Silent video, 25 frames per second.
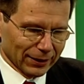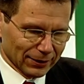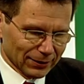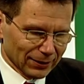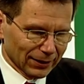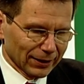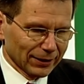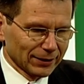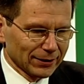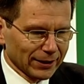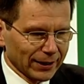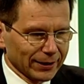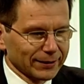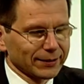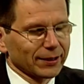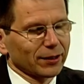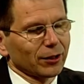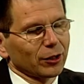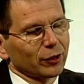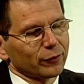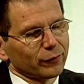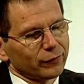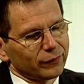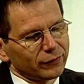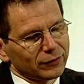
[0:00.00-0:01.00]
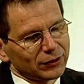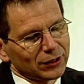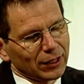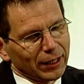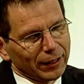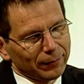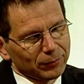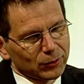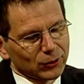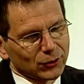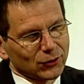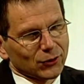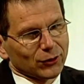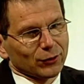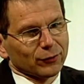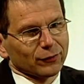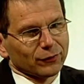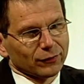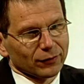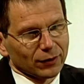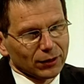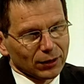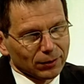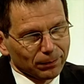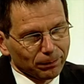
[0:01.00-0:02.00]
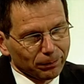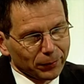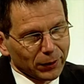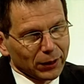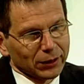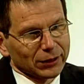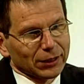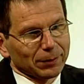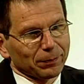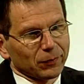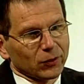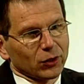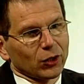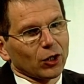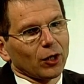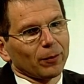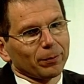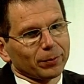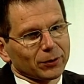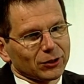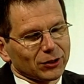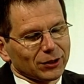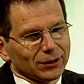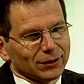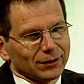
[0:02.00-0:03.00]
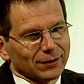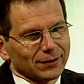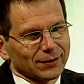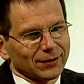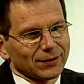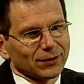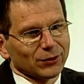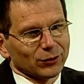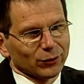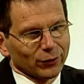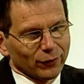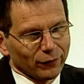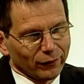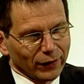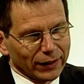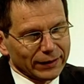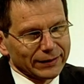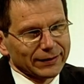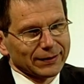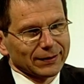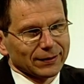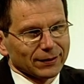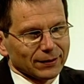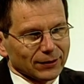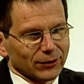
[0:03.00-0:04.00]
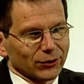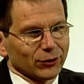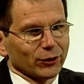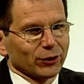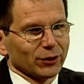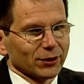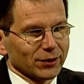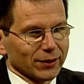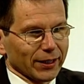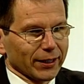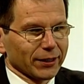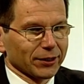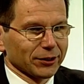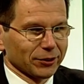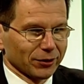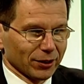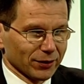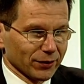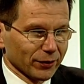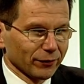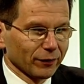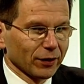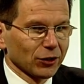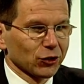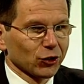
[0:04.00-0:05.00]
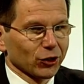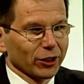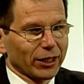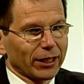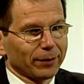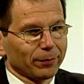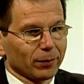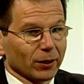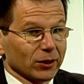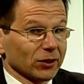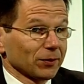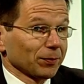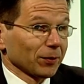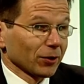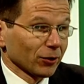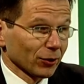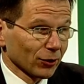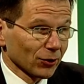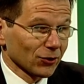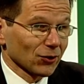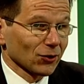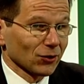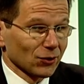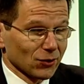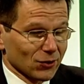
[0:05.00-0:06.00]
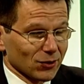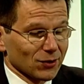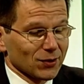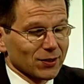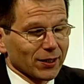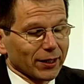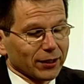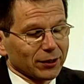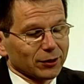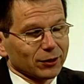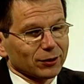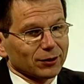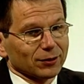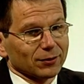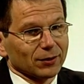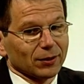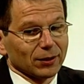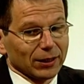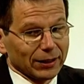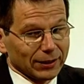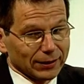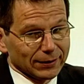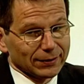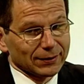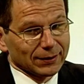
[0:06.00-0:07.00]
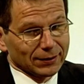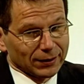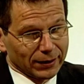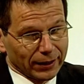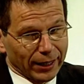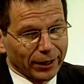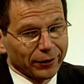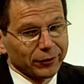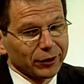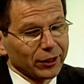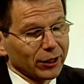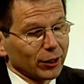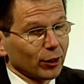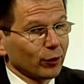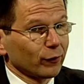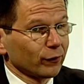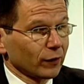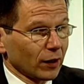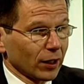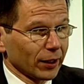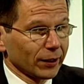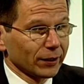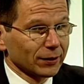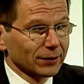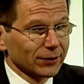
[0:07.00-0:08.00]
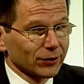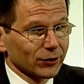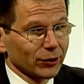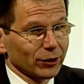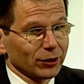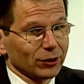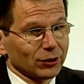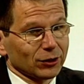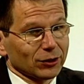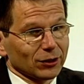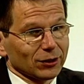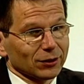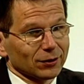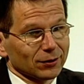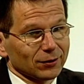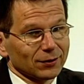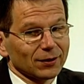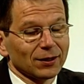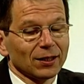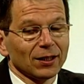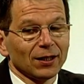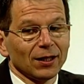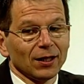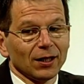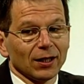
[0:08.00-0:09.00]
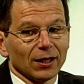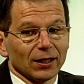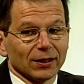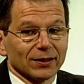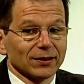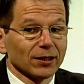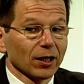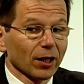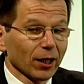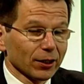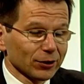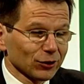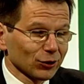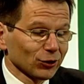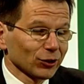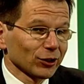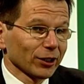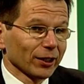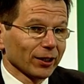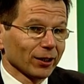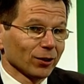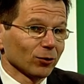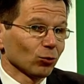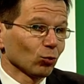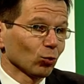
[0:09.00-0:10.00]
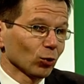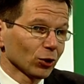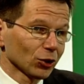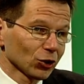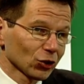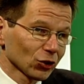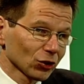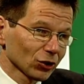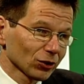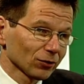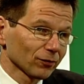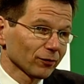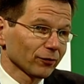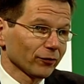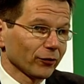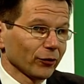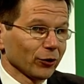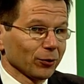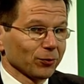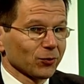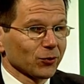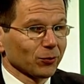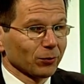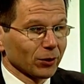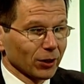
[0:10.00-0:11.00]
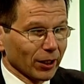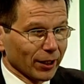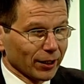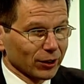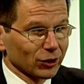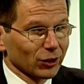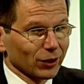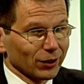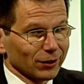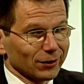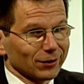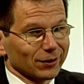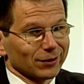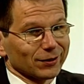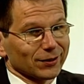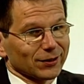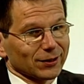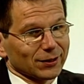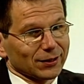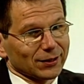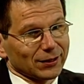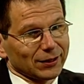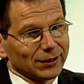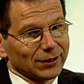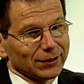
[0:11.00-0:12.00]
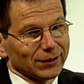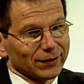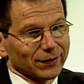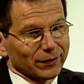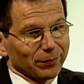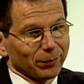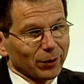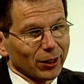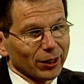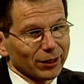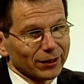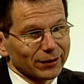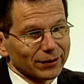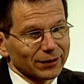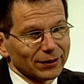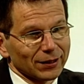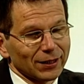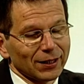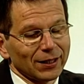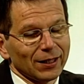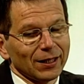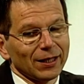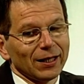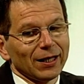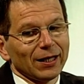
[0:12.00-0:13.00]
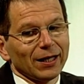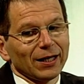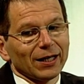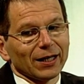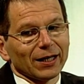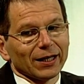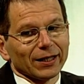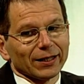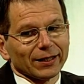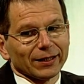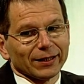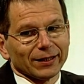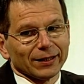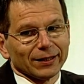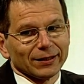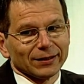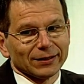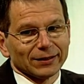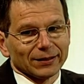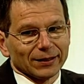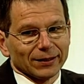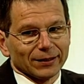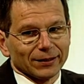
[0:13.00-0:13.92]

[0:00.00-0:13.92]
it takes a lot of time to sort of build up the competence to invest in a certain sector as a venture capitalist. Because it is a sector, it is an area of high uncertainty. It's hard to tell which firms will actually succeed in the market. And